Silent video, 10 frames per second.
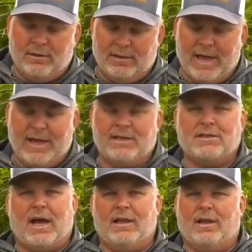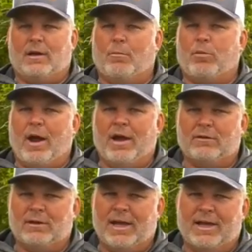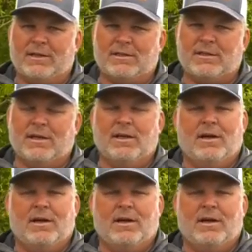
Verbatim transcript: a lens, I like a brown lens